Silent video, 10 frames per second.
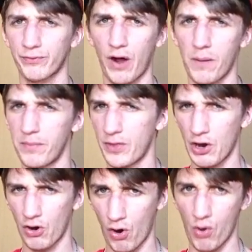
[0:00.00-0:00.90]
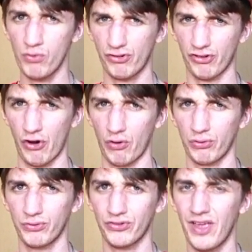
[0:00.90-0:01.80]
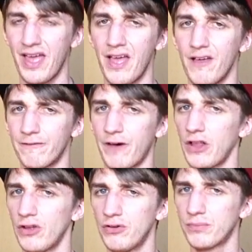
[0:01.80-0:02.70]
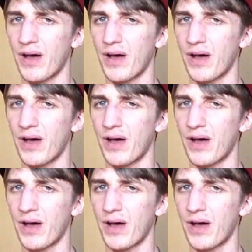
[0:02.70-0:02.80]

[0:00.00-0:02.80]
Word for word: from their own shows, followed